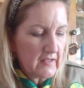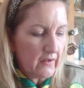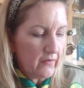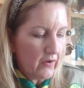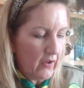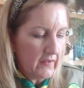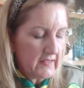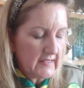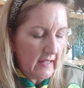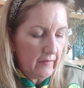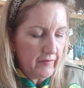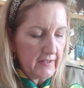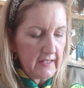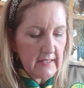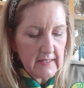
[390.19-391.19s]
they're not the
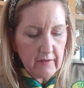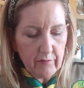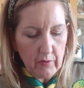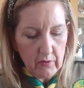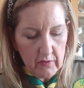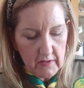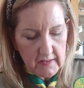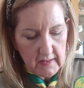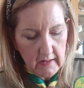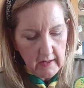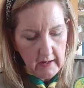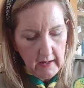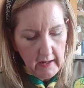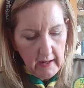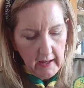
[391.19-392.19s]
self-adhesive ones.
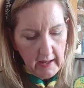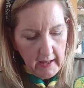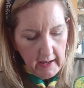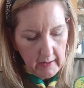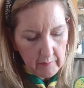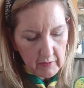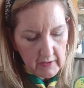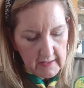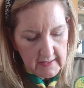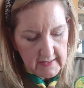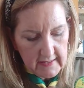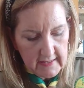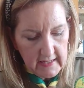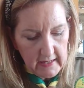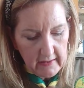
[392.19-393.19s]
And I'm going to
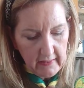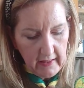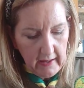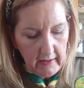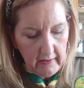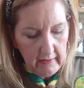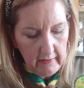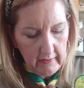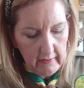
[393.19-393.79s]
stick that